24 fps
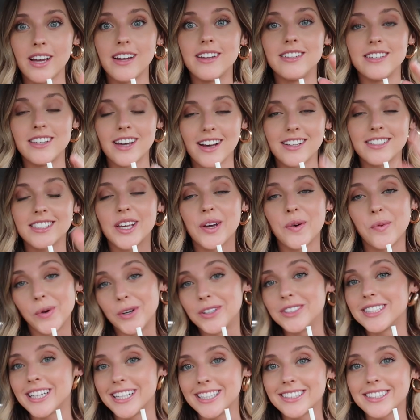And yes, it
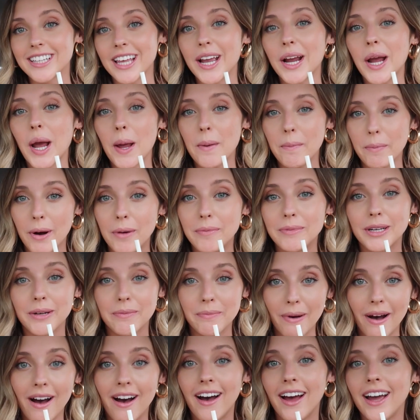will taste like a
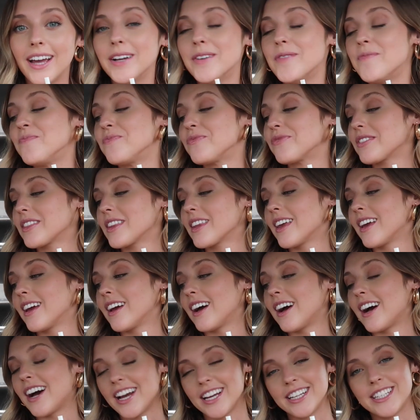pumpkin pie.
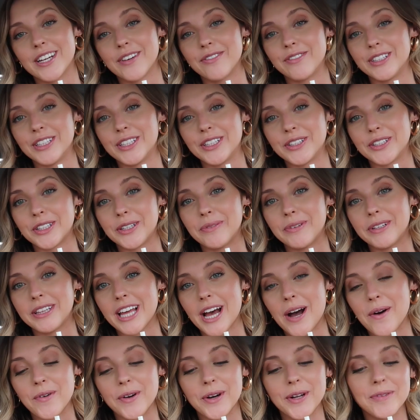I definitely agree with
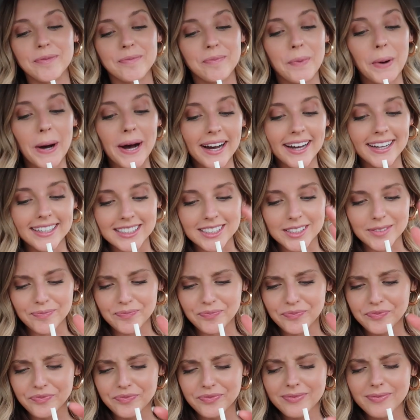that one. But
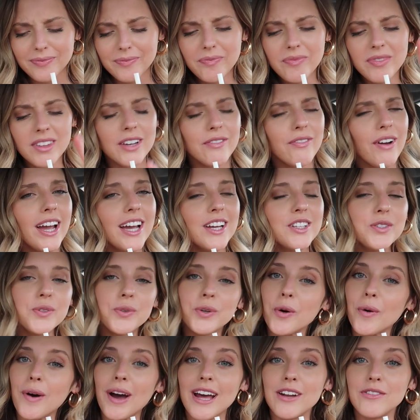if I had to
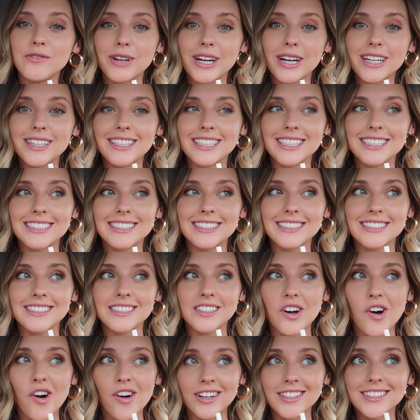go ahead and rate this,
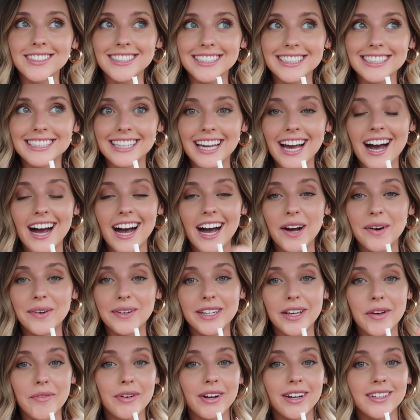honestly, yeah, I would
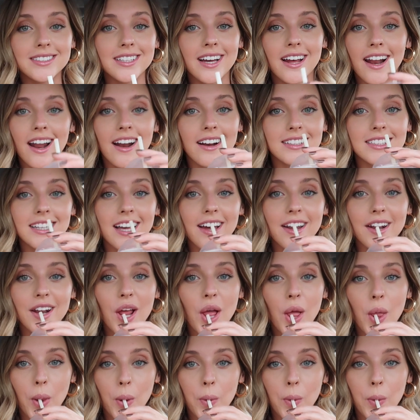give it a 10 out of 10.